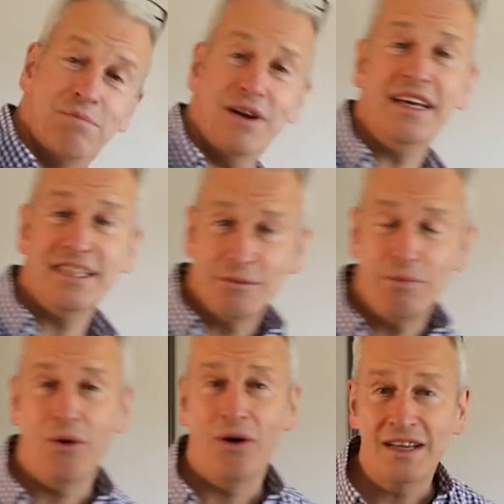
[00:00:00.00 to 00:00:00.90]
please
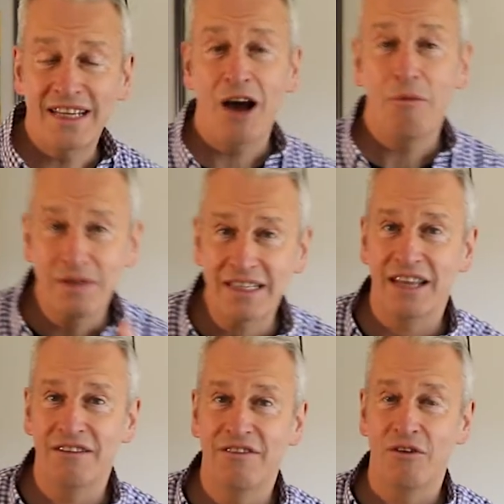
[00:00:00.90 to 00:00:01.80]
support us, help us
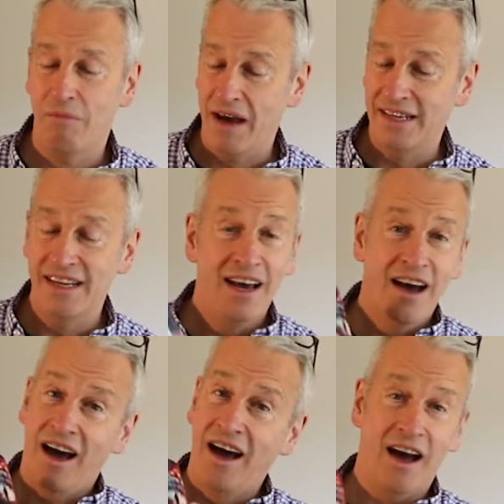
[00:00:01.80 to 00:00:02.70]
get the film made.
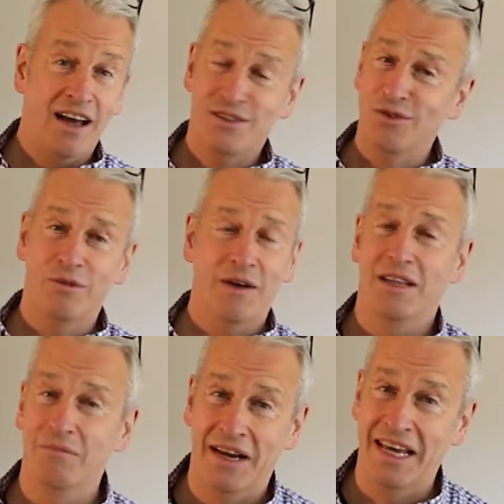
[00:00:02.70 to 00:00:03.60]
It's all
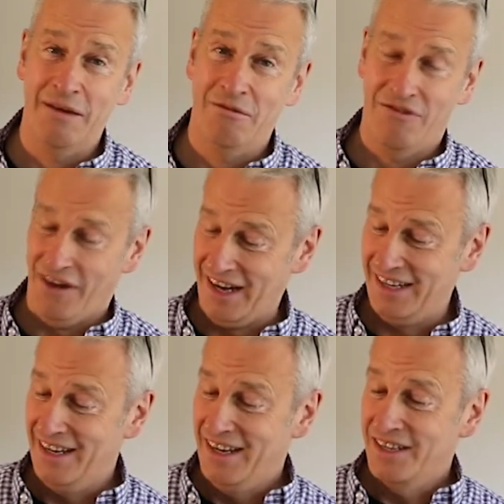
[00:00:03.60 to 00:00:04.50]
about the money, I'm
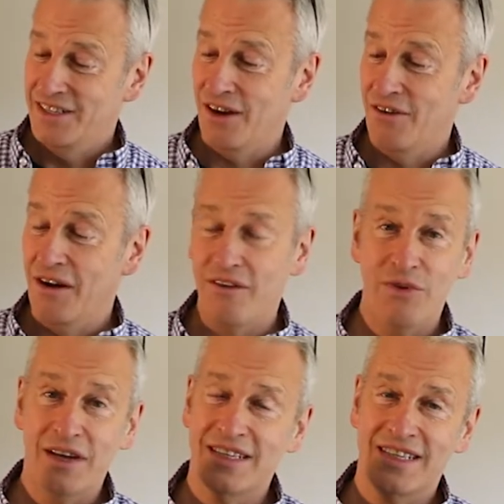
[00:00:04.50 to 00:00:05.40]
afraid. So if
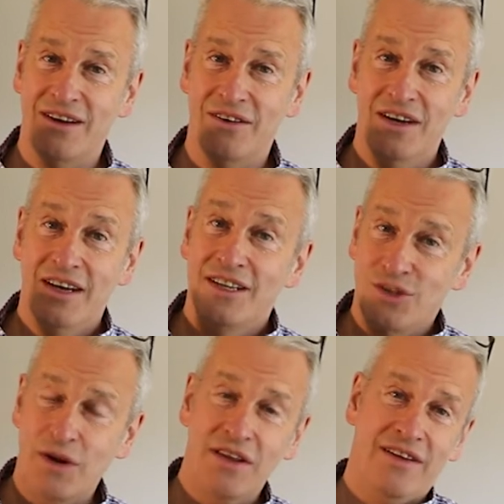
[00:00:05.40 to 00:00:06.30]
we can sell
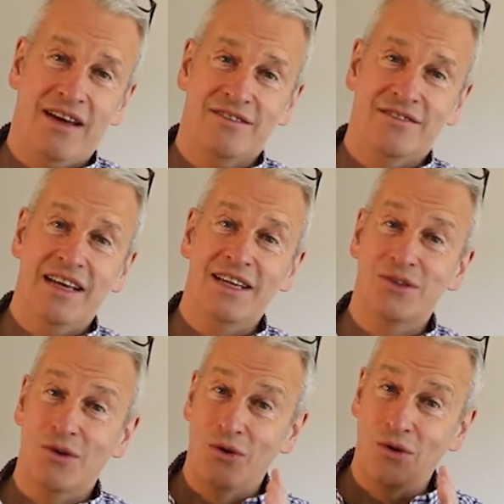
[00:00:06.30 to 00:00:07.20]
20,000 of
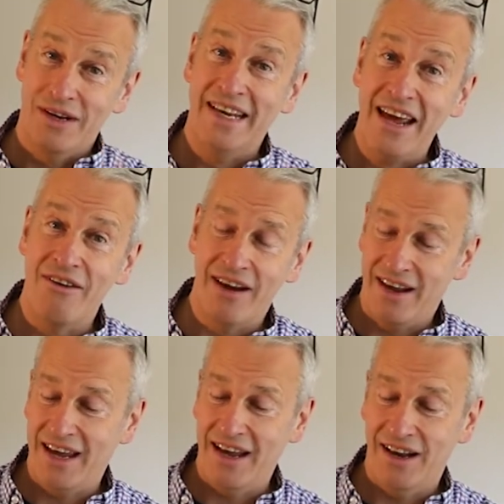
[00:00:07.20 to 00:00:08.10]
these or near
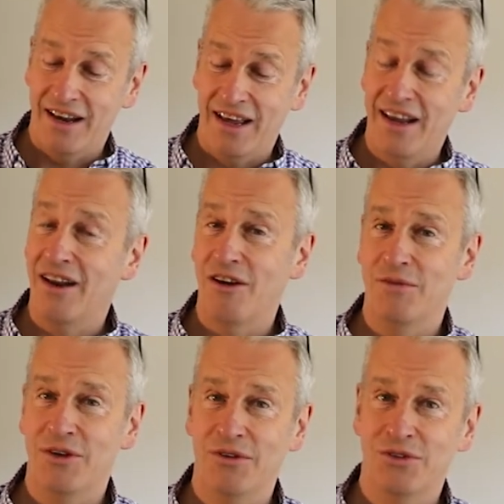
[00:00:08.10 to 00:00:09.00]
it, it'll
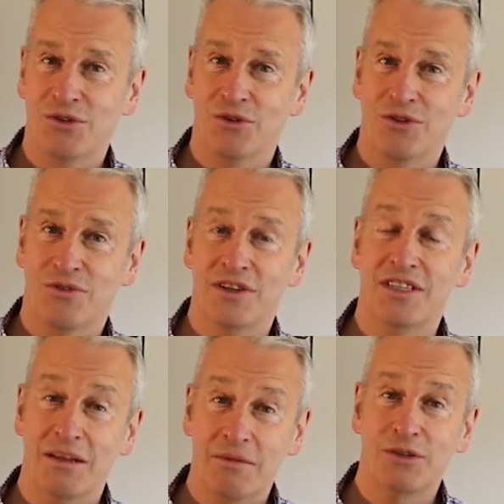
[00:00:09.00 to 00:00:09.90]
open huge doors for
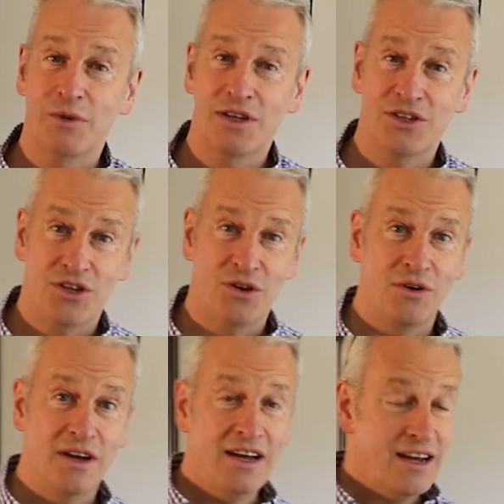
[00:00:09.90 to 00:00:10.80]
us, and it means we can
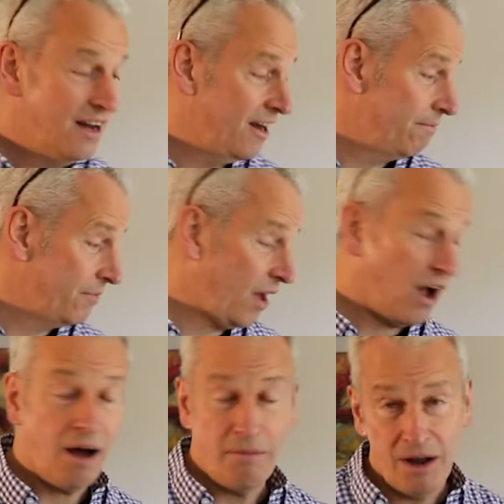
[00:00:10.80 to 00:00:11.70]
shoot. I'm
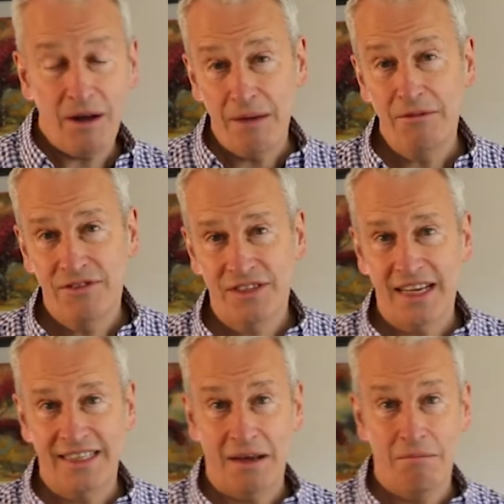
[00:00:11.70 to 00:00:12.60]
aiming for
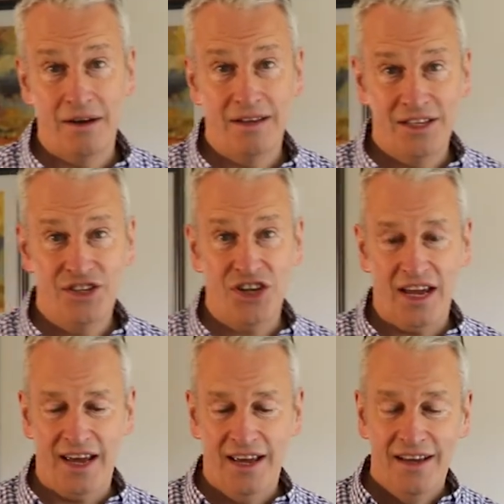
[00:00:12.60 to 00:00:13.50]
September this
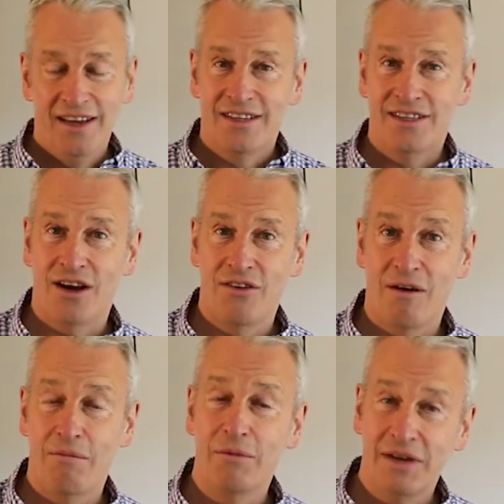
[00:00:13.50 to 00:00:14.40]
year.
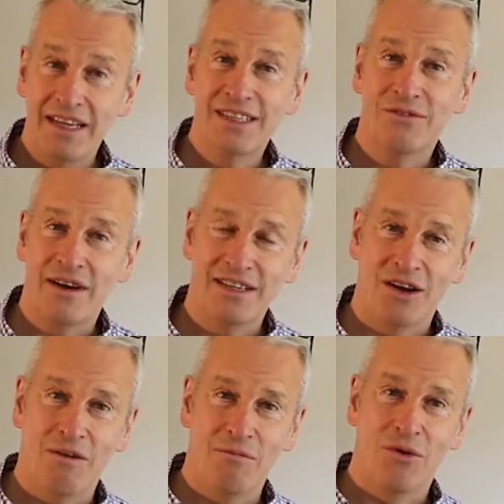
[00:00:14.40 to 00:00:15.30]
So, but we need to raise a
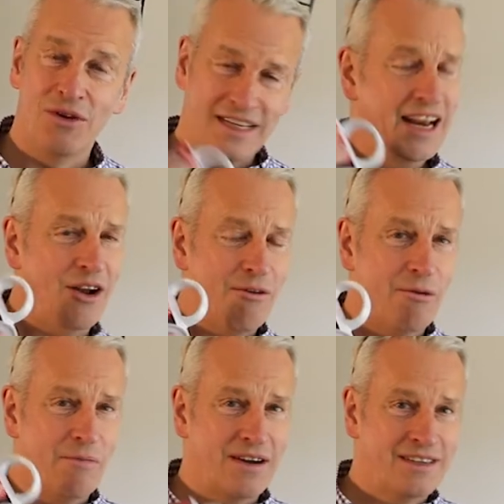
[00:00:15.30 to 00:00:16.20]
lot more and sell a lot
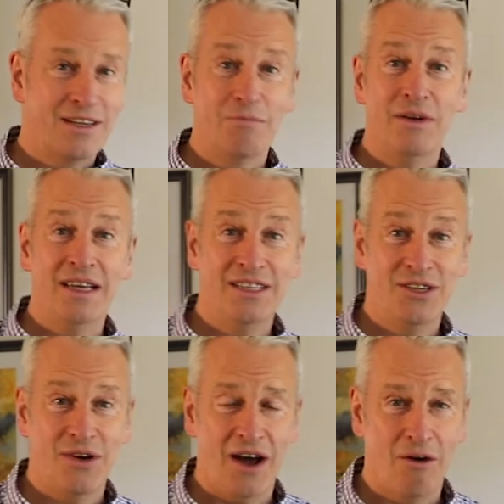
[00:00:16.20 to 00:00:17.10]
more mugs. So please
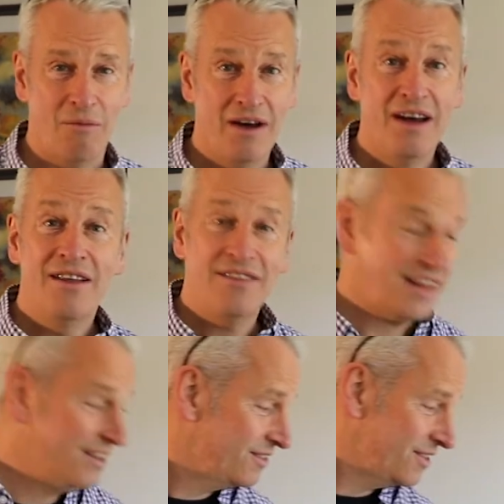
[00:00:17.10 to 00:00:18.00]
do help.
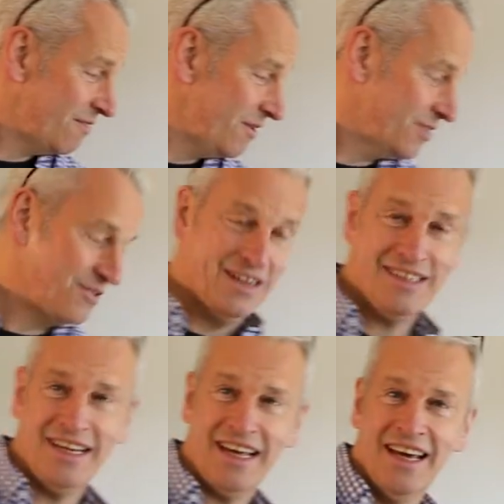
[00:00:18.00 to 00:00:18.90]
Thank you so much for
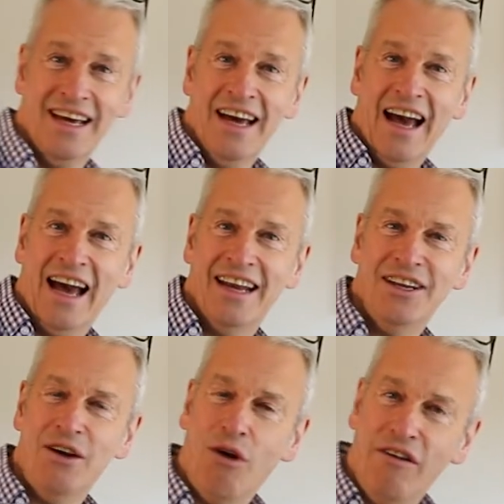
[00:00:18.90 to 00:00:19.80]
listening. And
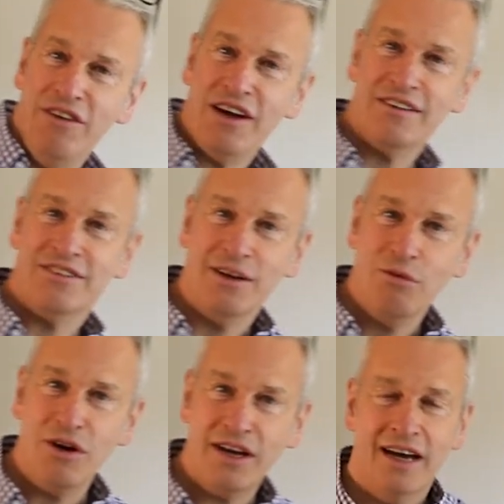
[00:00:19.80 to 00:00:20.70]
you know what? I feel like I've done a
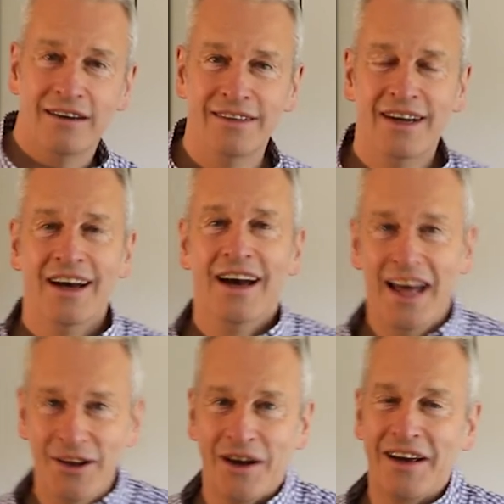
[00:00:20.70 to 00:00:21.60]
workout.
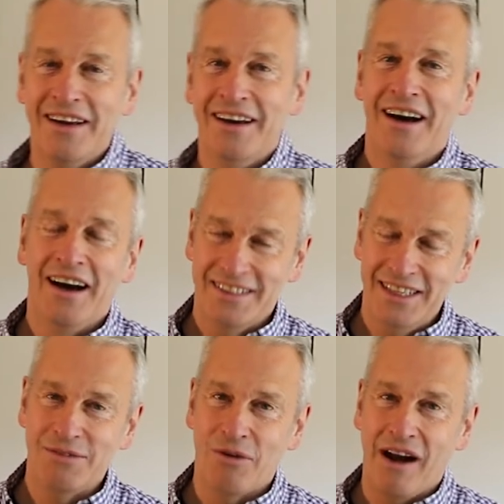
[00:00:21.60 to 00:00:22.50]
Anyway, I'll see
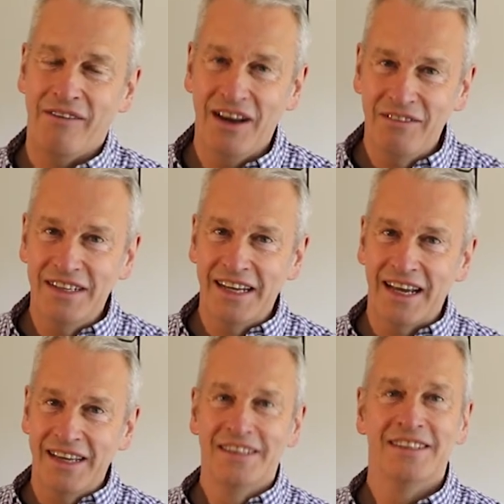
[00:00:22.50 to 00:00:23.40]
you tomorrow. Have a lovely
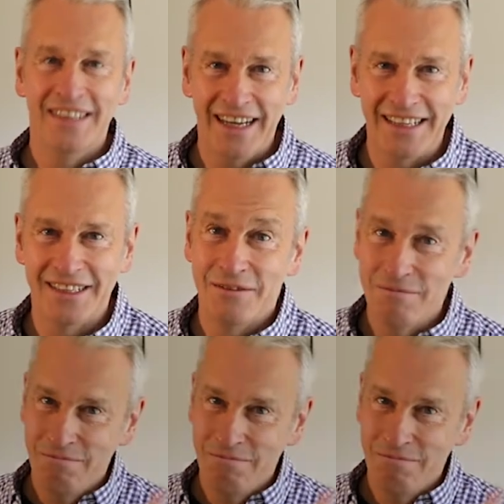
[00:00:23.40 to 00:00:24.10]
day. Cheers.